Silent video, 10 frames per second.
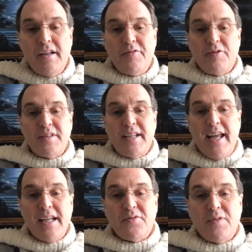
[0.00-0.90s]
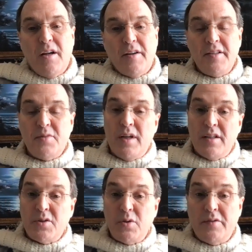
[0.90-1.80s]
for tax fraud, as well
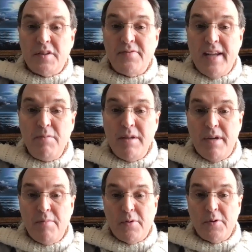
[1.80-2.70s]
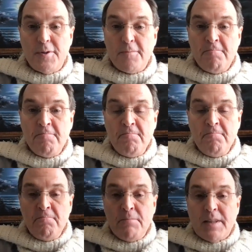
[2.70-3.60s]
as 2 of his family members,
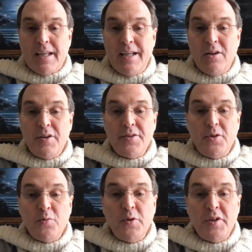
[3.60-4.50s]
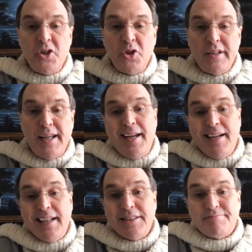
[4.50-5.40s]
and also Rudy Giuliani.